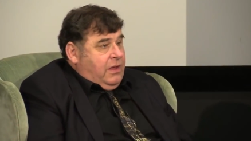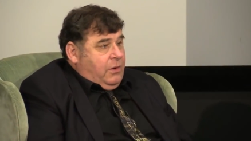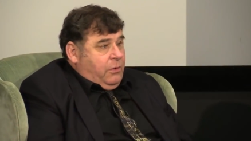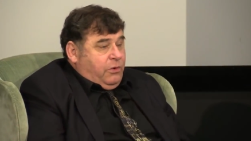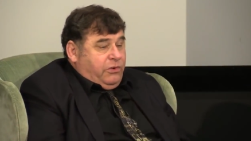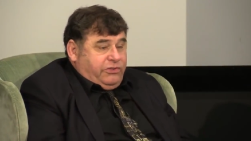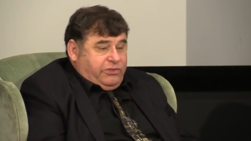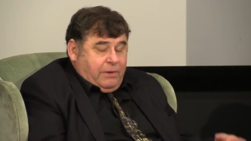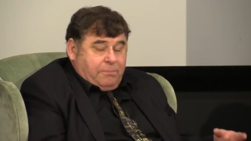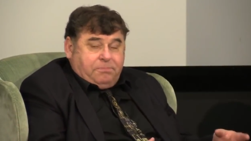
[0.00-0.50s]

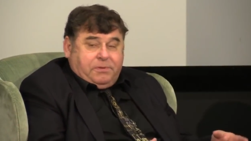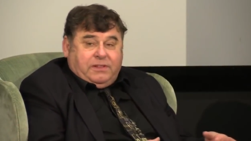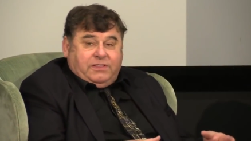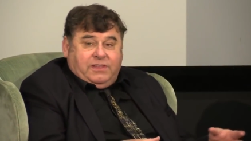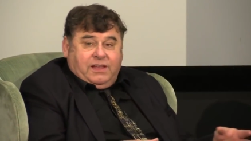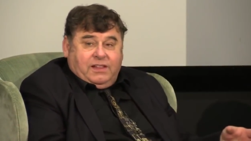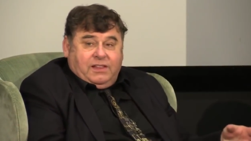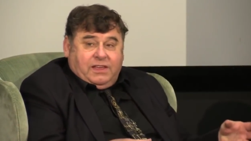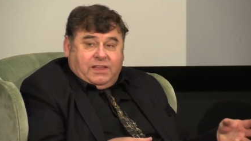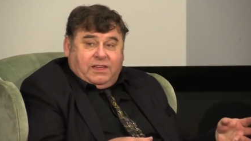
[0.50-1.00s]
We're simply
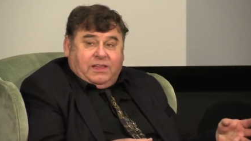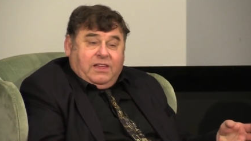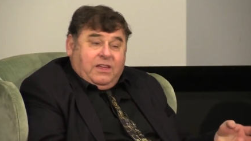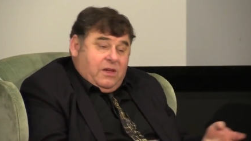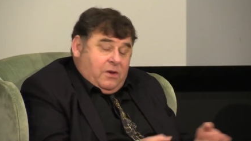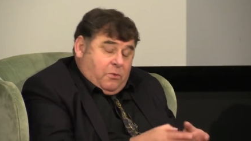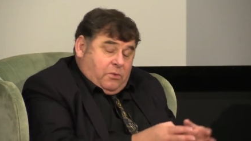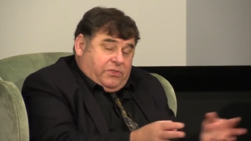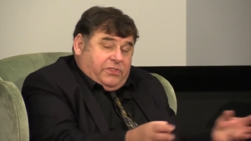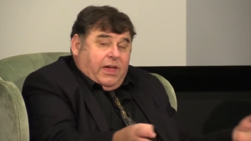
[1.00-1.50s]
dealing
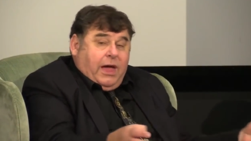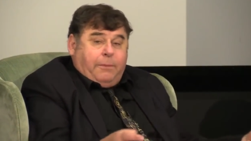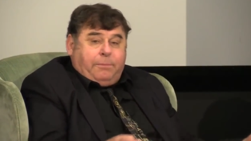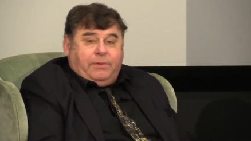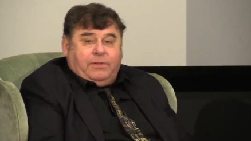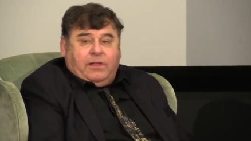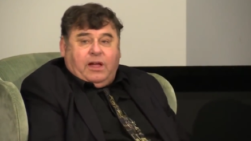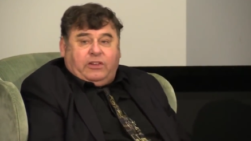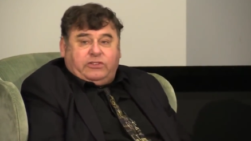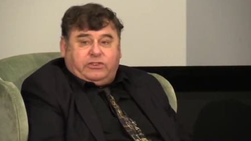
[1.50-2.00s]
with
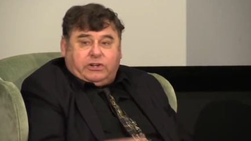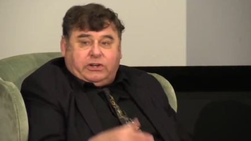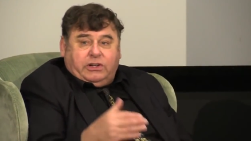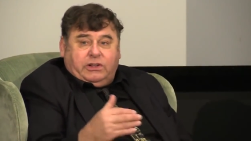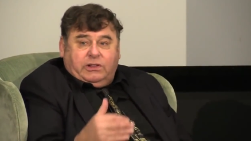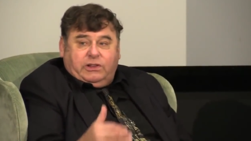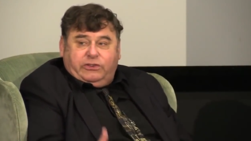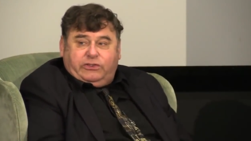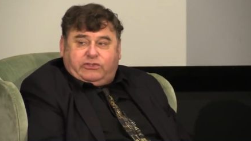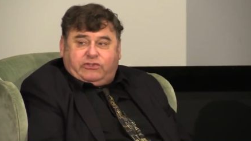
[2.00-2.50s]
typological
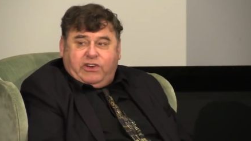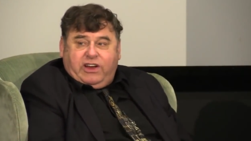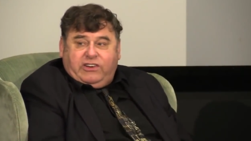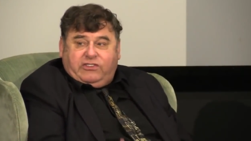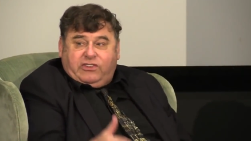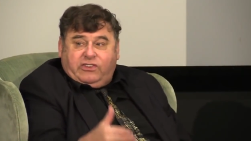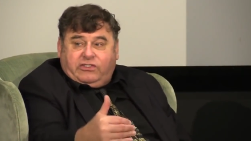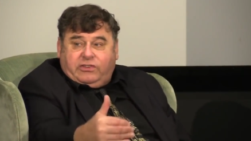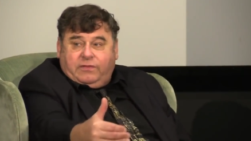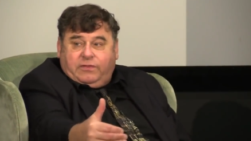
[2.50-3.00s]

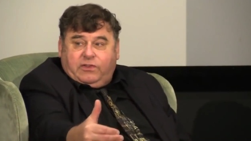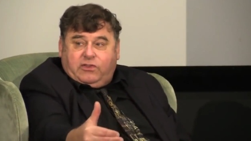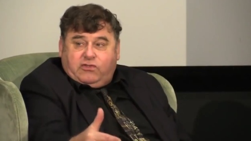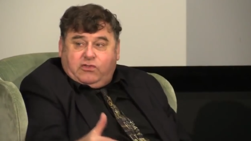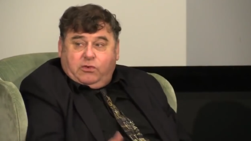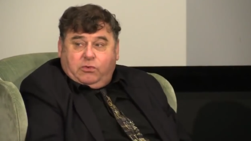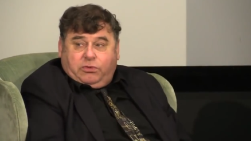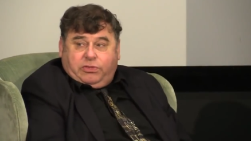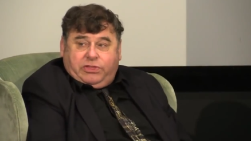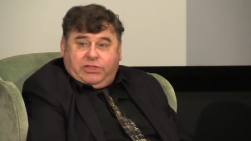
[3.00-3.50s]
illustrations of the
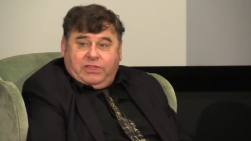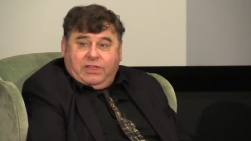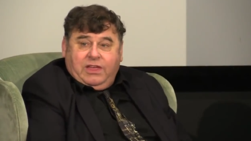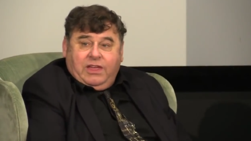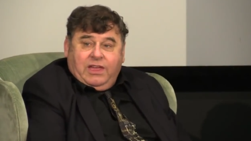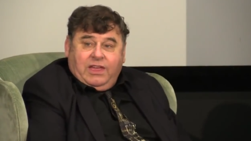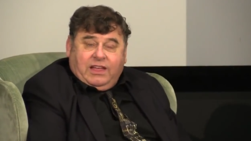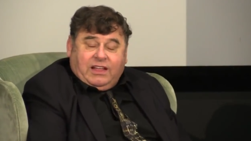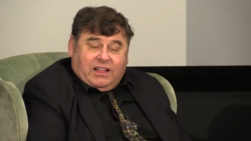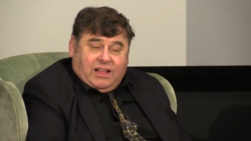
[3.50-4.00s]
truth.
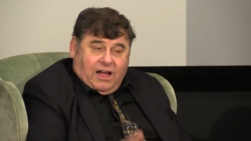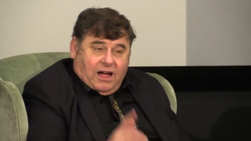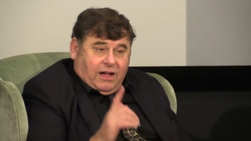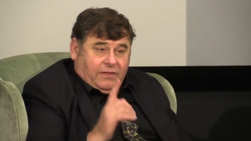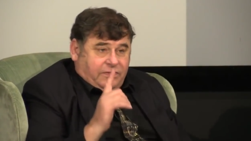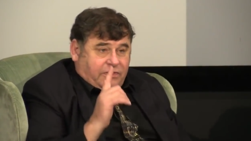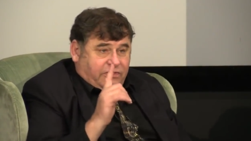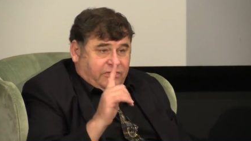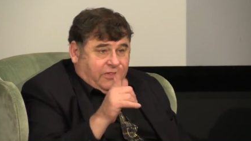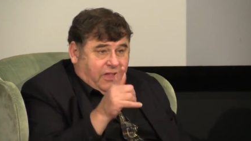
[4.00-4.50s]

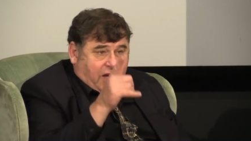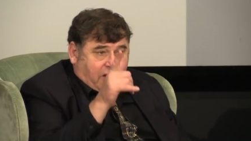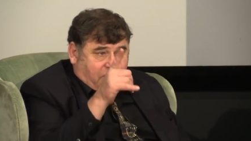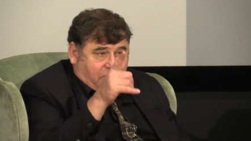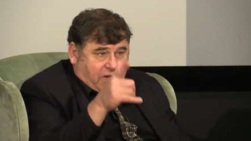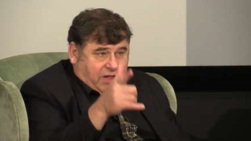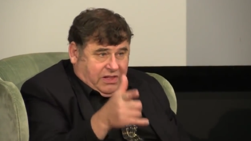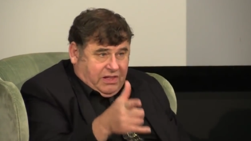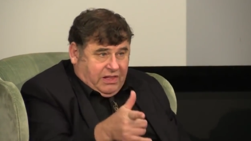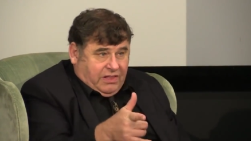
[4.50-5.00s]
God does not
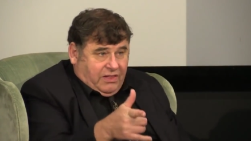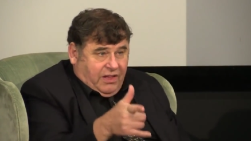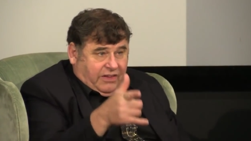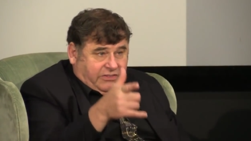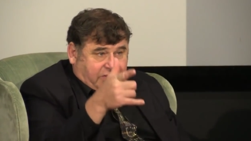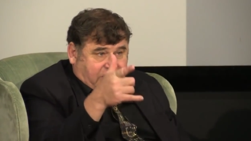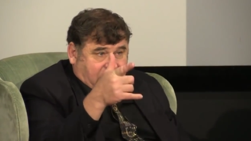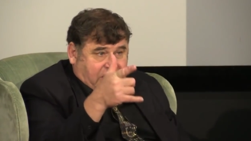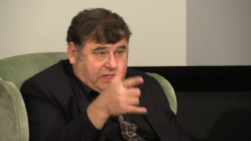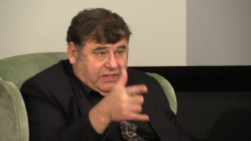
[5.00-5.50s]

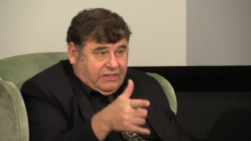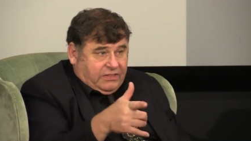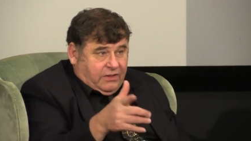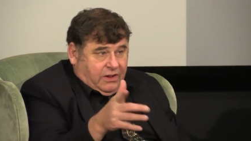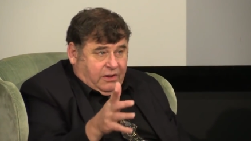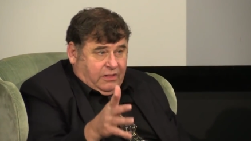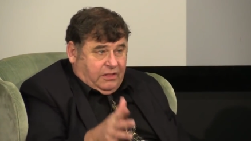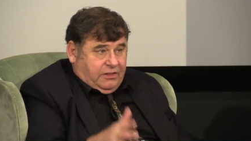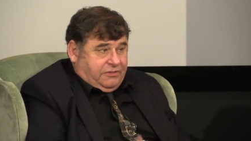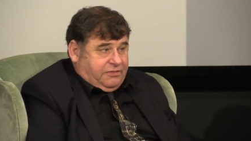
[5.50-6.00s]
recognize anything
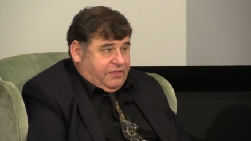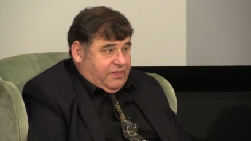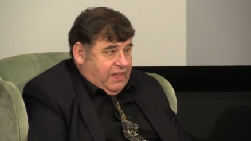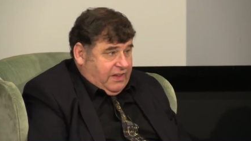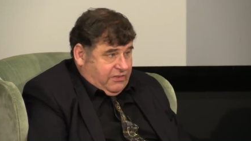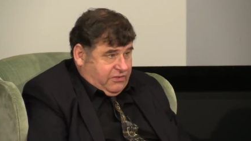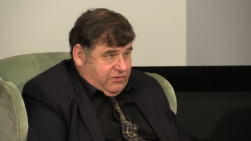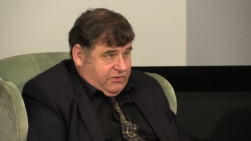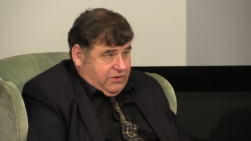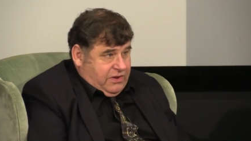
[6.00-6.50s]
done in the
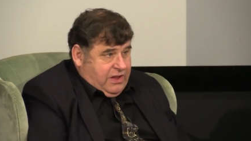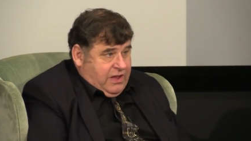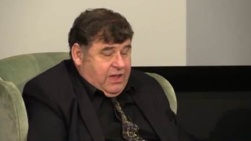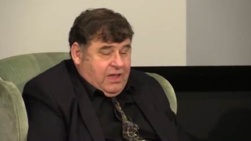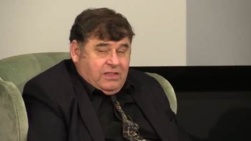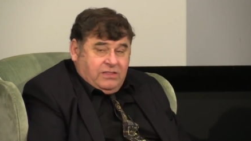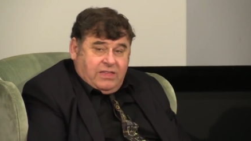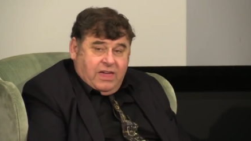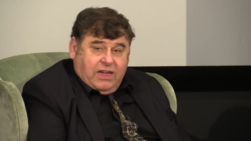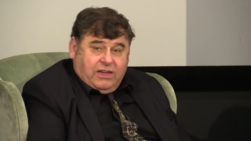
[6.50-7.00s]
flesh.
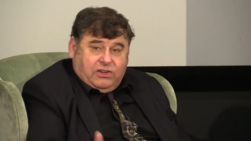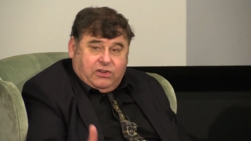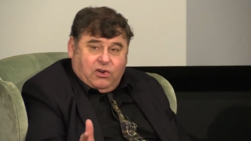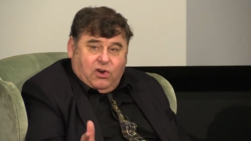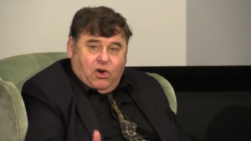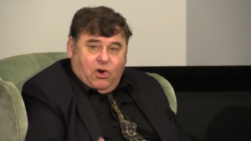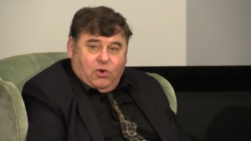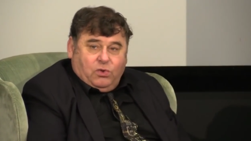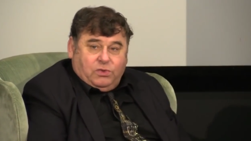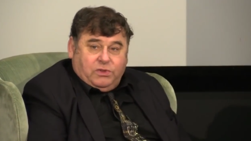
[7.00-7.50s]
Take
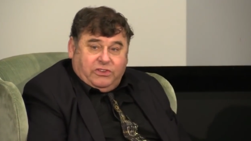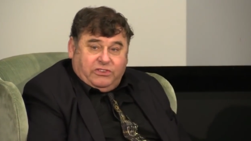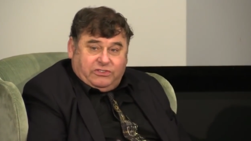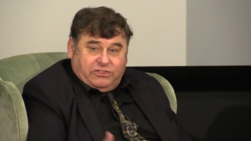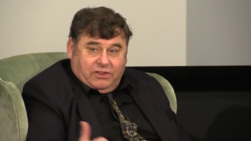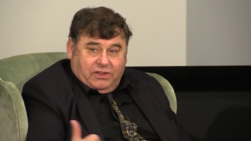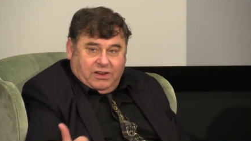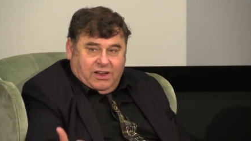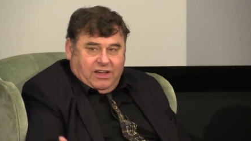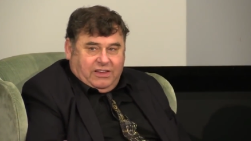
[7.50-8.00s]
your only
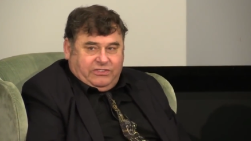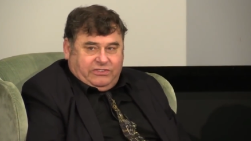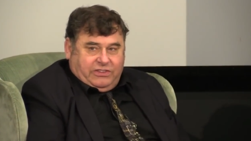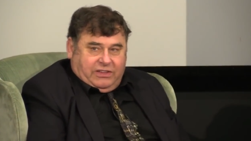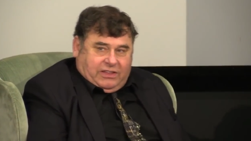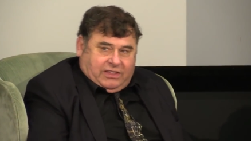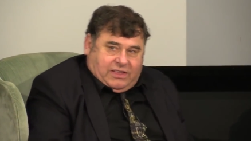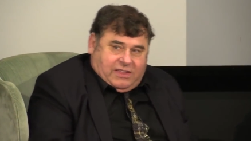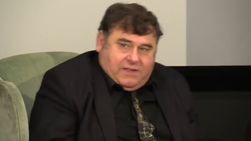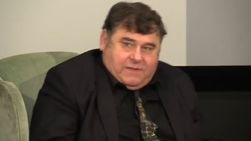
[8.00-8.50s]
son, Isaac.